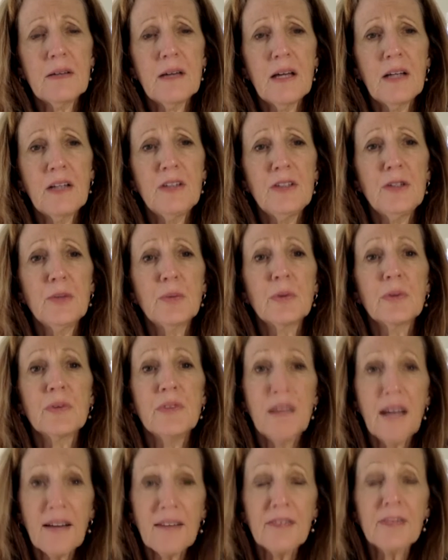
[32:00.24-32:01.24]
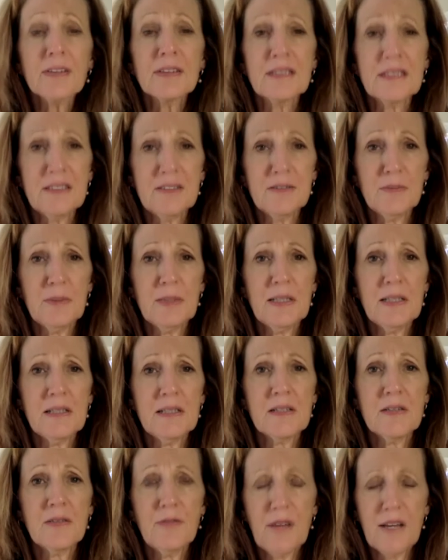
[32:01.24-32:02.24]
and you will never leave me
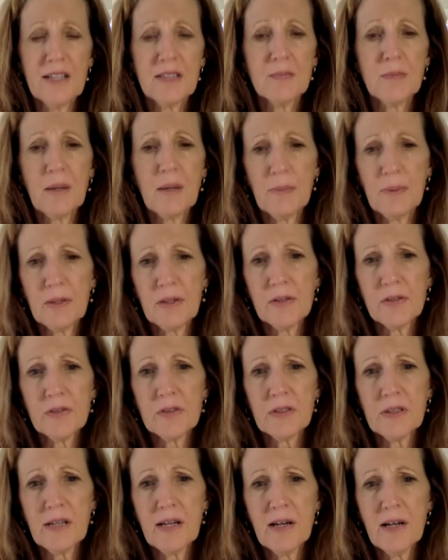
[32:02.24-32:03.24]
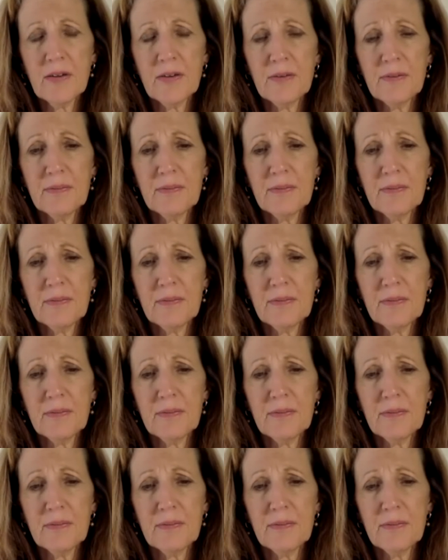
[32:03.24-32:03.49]
to face my perils alone.